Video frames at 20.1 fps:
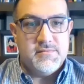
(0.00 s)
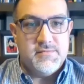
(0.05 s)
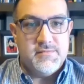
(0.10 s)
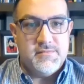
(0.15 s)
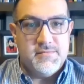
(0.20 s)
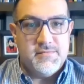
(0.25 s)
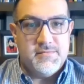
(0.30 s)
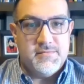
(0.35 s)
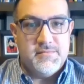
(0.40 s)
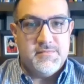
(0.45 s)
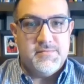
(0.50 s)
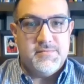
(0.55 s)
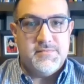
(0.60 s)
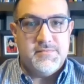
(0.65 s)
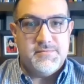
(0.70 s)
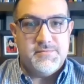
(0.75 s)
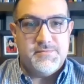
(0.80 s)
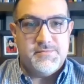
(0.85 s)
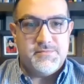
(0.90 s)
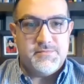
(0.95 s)

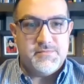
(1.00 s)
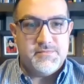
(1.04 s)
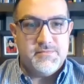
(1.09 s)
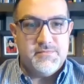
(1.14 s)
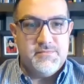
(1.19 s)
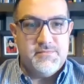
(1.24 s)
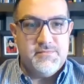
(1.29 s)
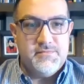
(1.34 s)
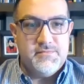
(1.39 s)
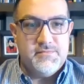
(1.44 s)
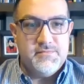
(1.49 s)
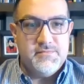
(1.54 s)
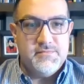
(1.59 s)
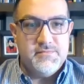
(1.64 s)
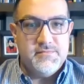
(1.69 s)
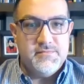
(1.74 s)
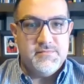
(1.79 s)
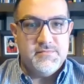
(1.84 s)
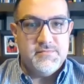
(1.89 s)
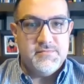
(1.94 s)

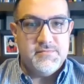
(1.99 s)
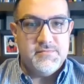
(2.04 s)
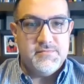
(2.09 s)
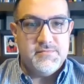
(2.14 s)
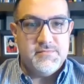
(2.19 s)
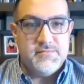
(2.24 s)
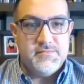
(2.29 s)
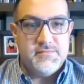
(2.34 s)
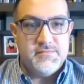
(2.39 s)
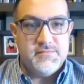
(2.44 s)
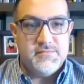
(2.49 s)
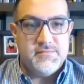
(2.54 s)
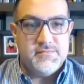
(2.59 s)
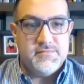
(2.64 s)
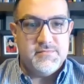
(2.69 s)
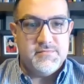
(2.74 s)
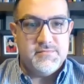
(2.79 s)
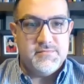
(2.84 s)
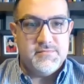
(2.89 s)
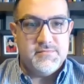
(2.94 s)

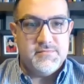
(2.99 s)
[no speech]